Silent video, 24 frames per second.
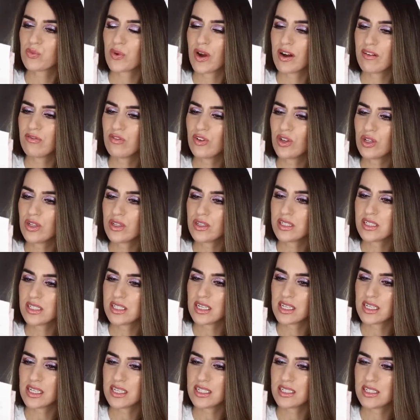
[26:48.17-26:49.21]
Revel
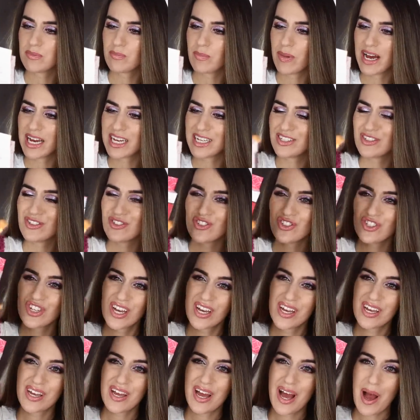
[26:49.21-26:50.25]
Scylla Sponge
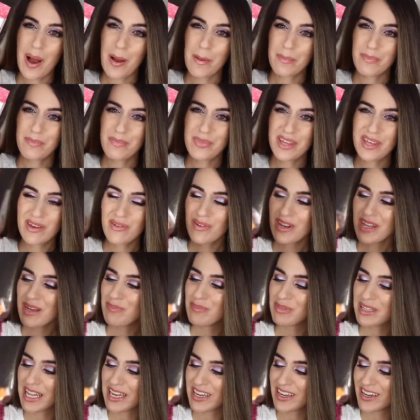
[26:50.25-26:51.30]
Beauty
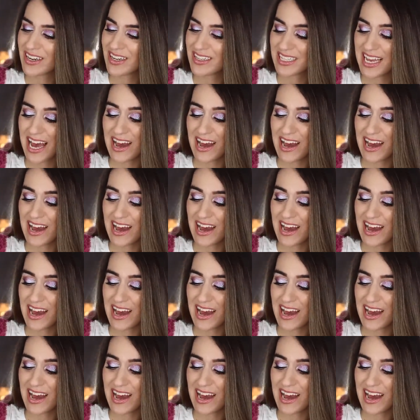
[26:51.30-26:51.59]
Blenders.